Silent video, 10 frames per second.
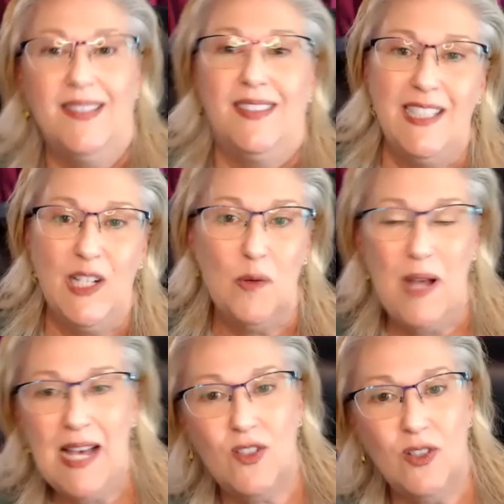you know,
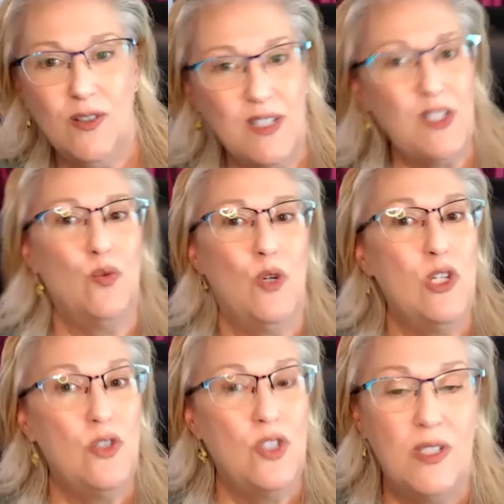pastor, or this is what
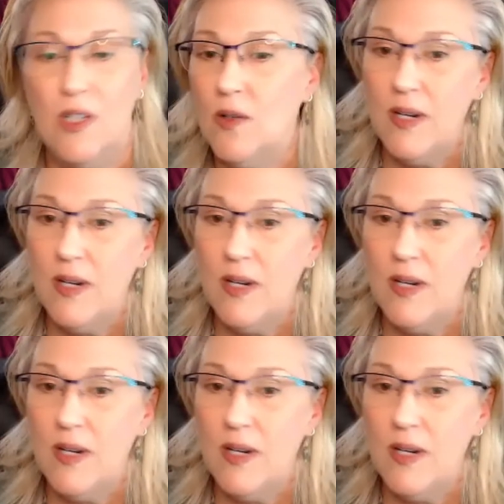you should do.